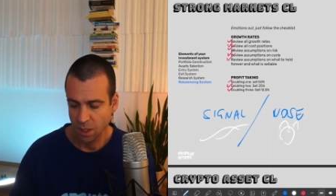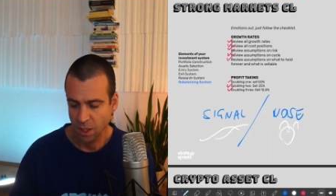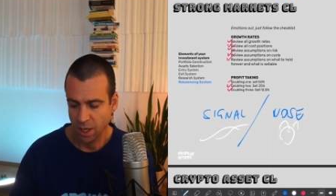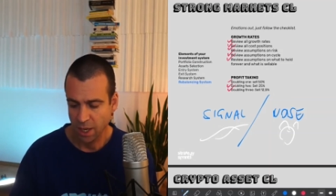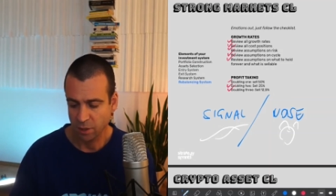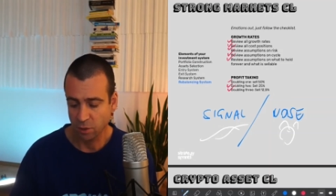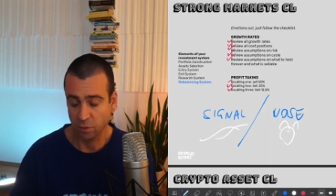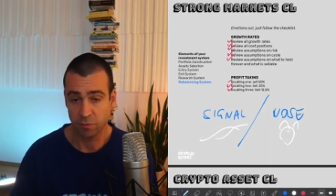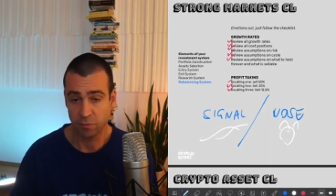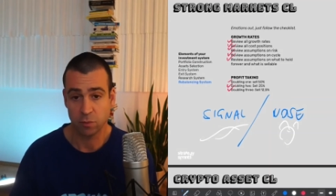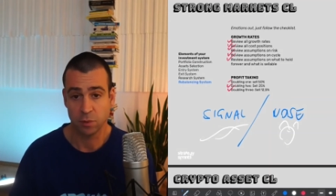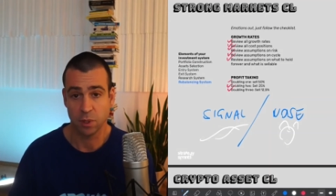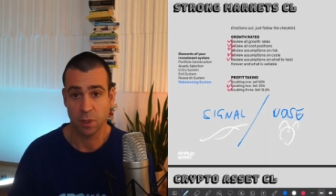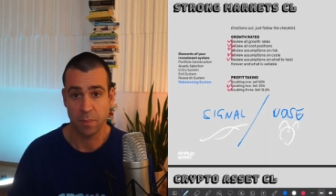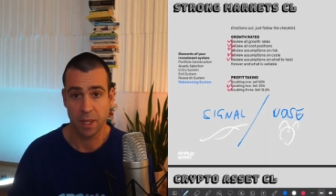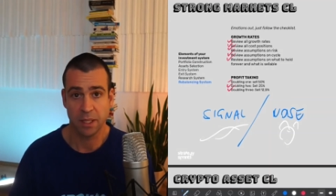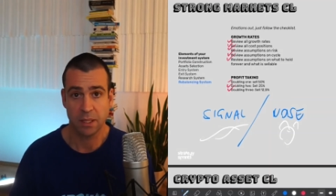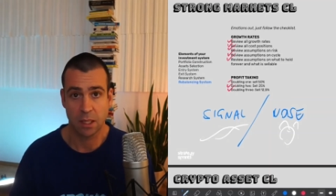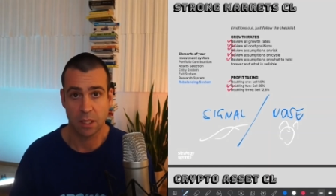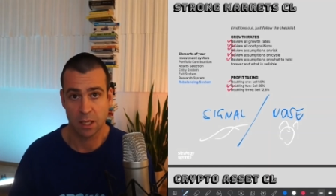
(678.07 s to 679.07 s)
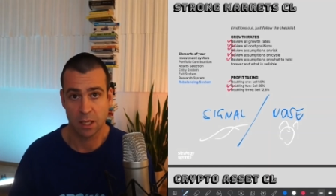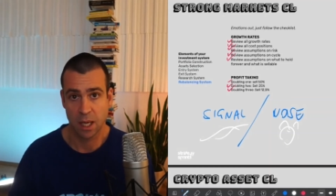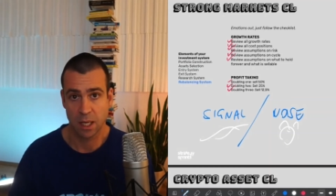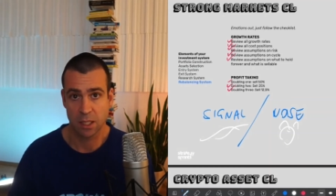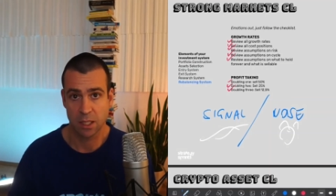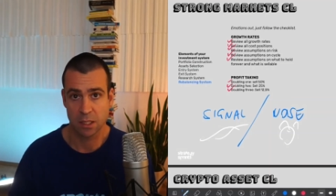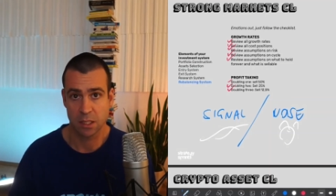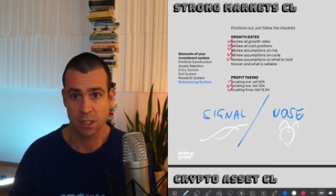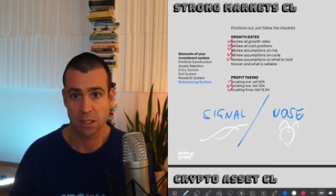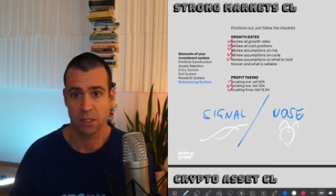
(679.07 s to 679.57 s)
and on fundamental
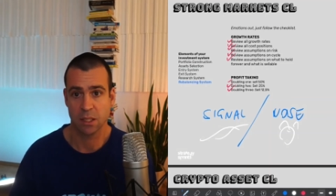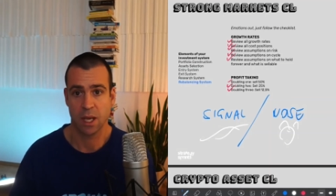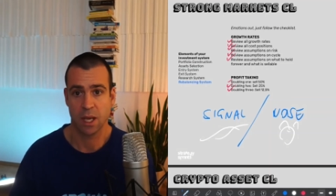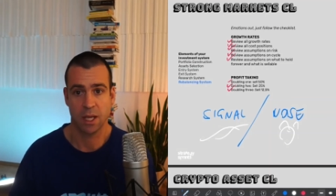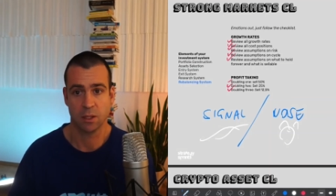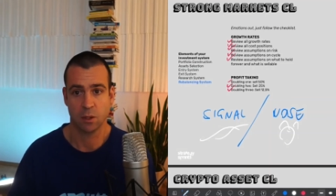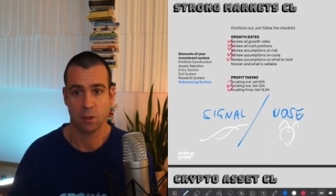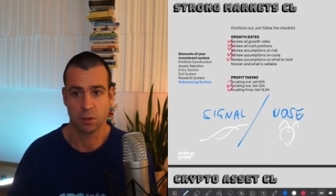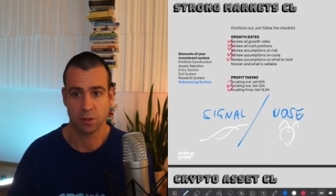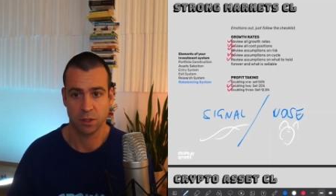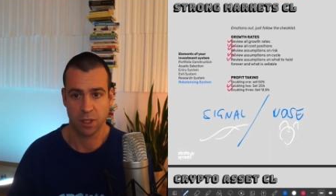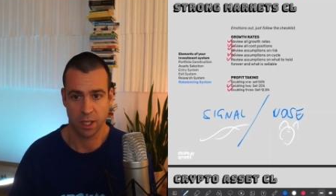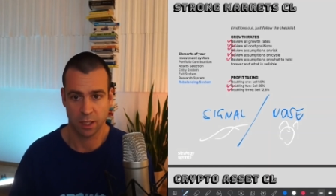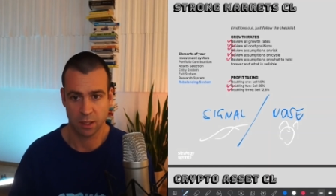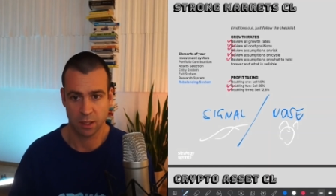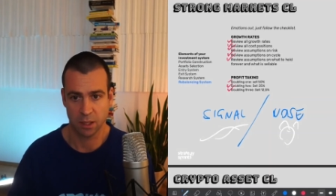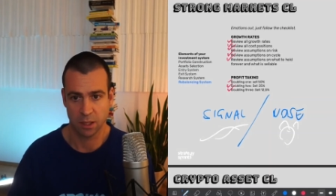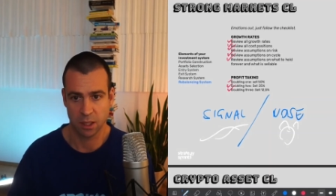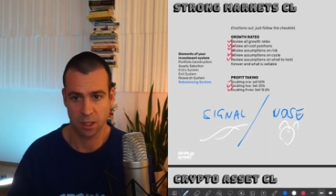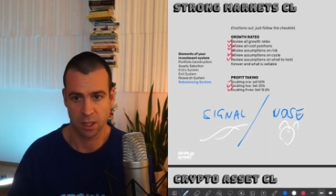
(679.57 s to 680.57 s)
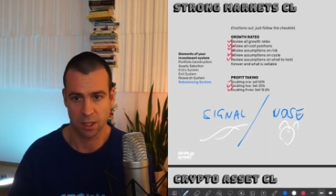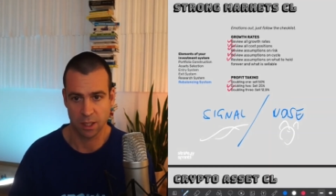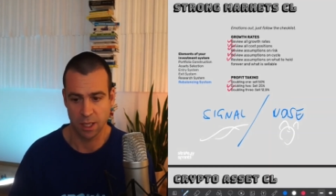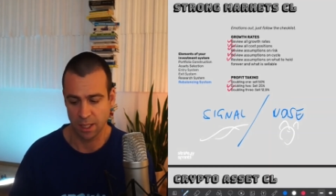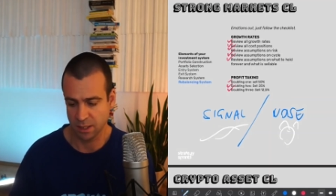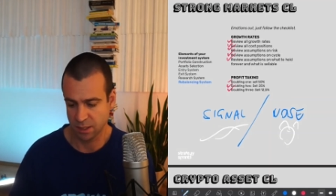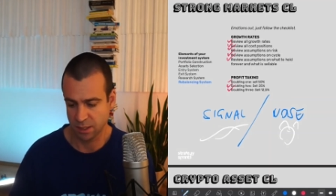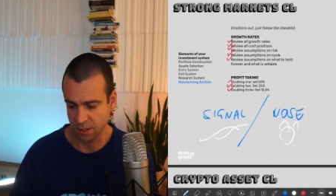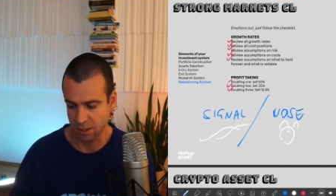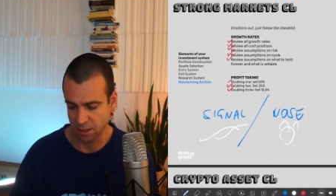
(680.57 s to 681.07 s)
analysis and on technical
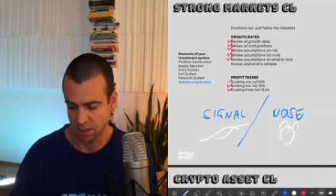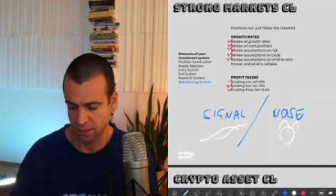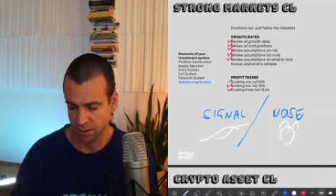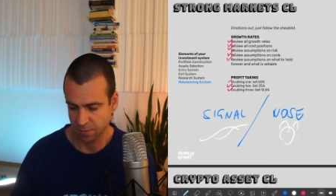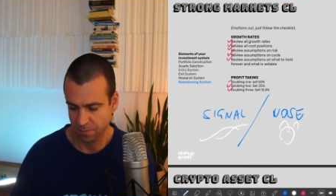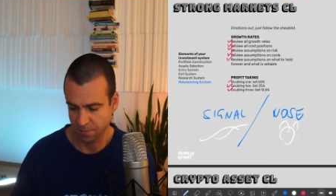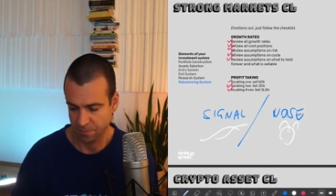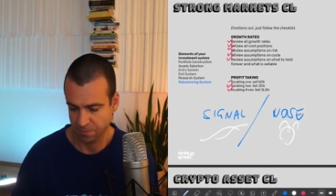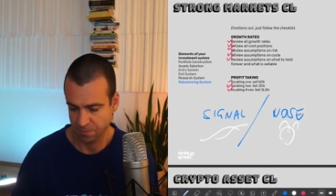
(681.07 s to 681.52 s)
analysis.